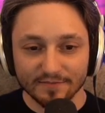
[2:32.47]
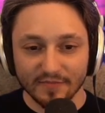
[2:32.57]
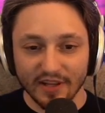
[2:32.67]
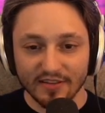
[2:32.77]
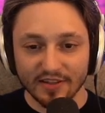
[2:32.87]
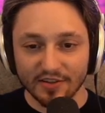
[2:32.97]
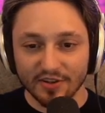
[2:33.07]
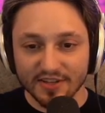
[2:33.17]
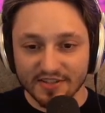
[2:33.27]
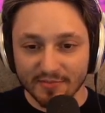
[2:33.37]
And then
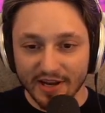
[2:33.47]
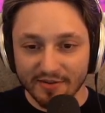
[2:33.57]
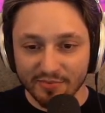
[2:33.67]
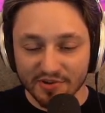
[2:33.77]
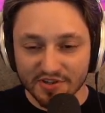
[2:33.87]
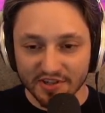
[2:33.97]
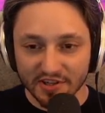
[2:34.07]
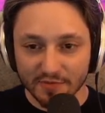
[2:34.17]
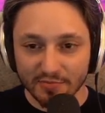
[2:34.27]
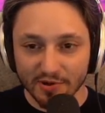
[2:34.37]
across the map, we're just going to
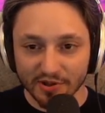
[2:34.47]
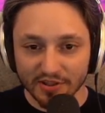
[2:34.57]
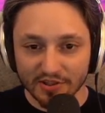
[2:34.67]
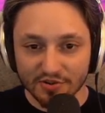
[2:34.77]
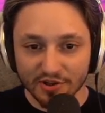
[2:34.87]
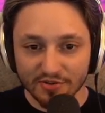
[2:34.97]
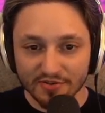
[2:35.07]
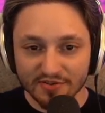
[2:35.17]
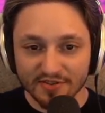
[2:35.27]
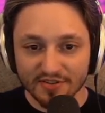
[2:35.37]
be poking the
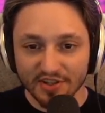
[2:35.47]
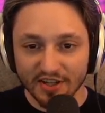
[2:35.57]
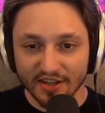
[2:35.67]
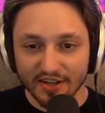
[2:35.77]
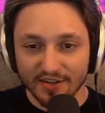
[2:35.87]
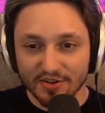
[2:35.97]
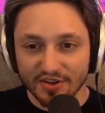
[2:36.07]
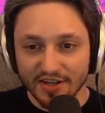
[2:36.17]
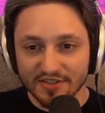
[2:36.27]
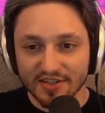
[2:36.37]
drones,
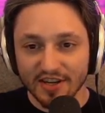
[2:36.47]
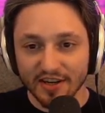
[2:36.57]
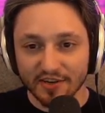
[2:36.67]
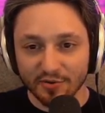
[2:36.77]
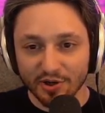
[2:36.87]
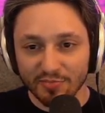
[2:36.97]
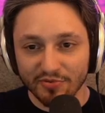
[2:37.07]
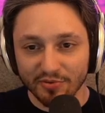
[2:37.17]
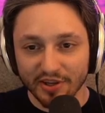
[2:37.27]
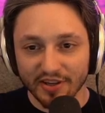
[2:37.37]
trying to deny creep
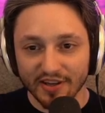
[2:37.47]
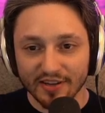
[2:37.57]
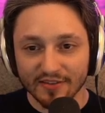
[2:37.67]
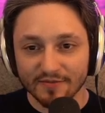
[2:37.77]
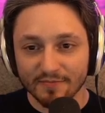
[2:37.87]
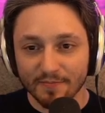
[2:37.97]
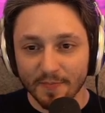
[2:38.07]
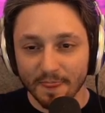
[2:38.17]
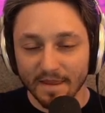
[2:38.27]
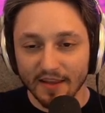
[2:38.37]
if we can.
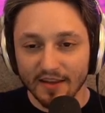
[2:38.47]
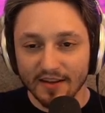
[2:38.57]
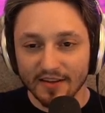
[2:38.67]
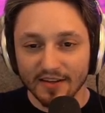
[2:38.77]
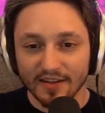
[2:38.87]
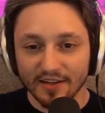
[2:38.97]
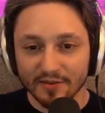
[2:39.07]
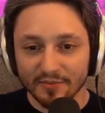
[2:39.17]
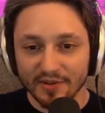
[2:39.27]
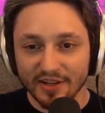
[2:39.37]

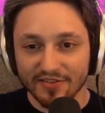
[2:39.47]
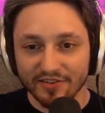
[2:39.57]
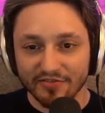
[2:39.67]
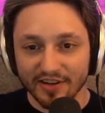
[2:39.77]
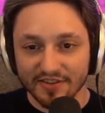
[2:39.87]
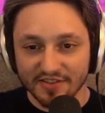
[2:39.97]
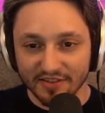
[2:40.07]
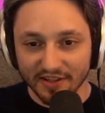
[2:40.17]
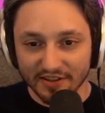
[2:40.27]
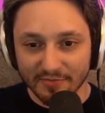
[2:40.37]
Nothing fancy.
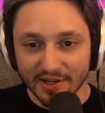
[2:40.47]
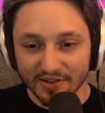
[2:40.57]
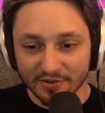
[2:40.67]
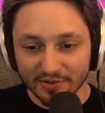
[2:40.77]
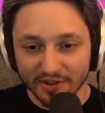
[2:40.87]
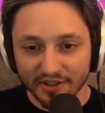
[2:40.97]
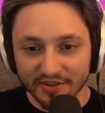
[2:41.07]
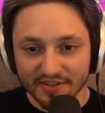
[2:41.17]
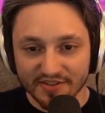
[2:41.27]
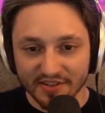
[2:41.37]
Like, the main goal here
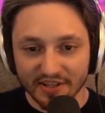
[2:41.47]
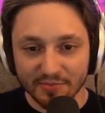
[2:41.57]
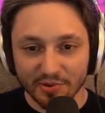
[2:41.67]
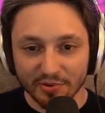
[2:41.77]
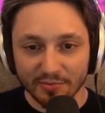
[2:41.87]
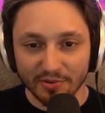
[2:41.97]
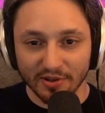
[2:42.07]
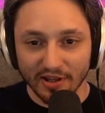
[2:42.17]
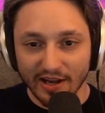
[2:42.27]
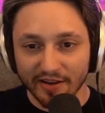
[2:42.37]
is to keep the Reaper
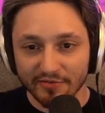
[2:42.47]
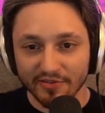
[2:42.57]
alive